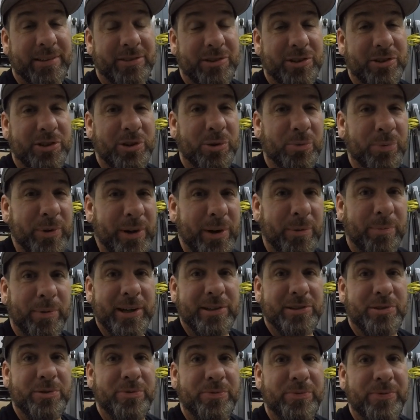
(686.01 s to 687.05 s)
So your rear
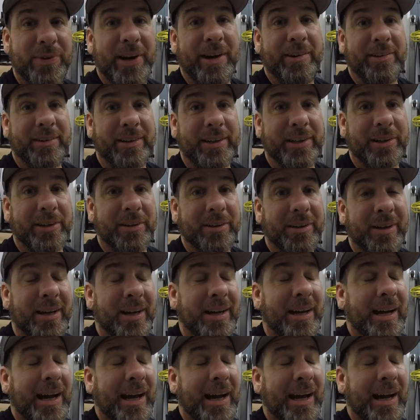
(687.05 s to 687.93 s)
brakes do very little.